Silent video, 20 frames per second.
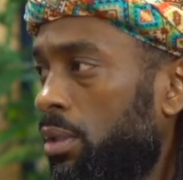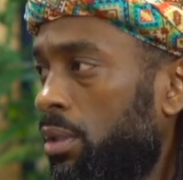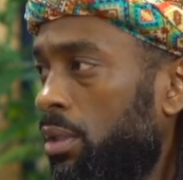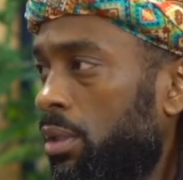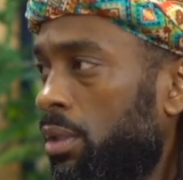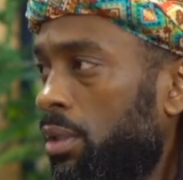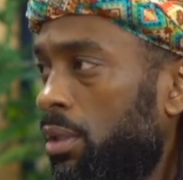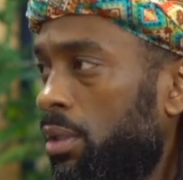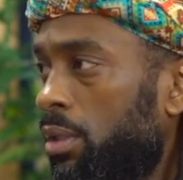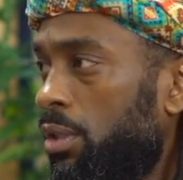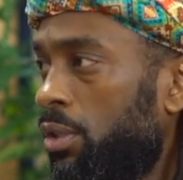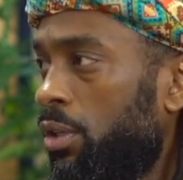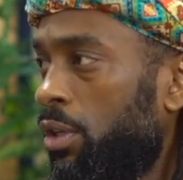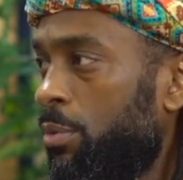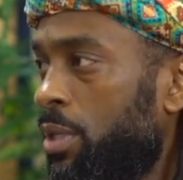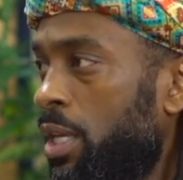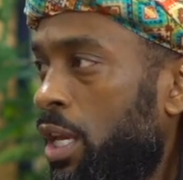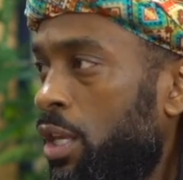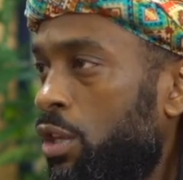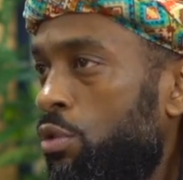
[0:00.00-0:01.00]
You know what
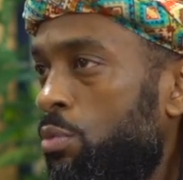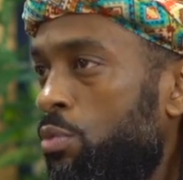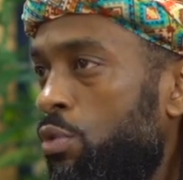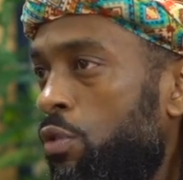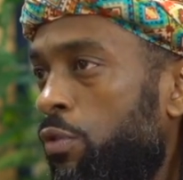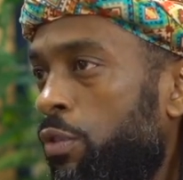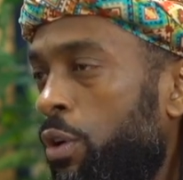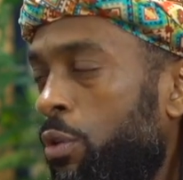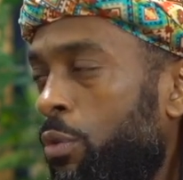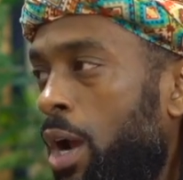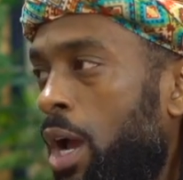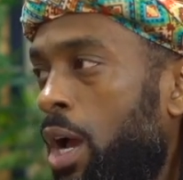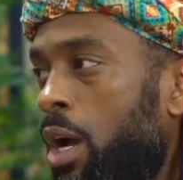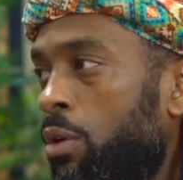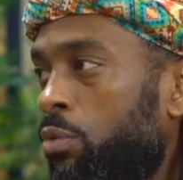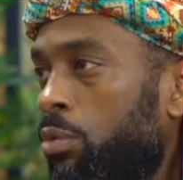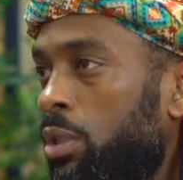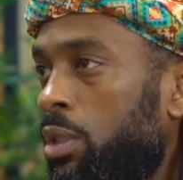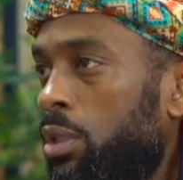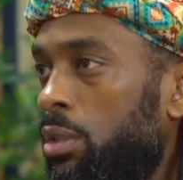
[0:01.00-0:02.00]
I'm saying? You moving
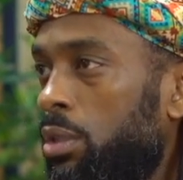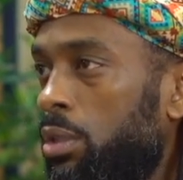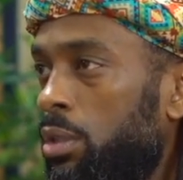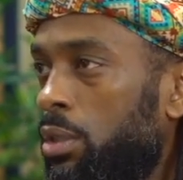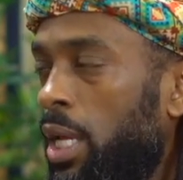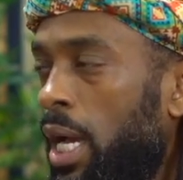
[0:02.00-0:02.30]
around with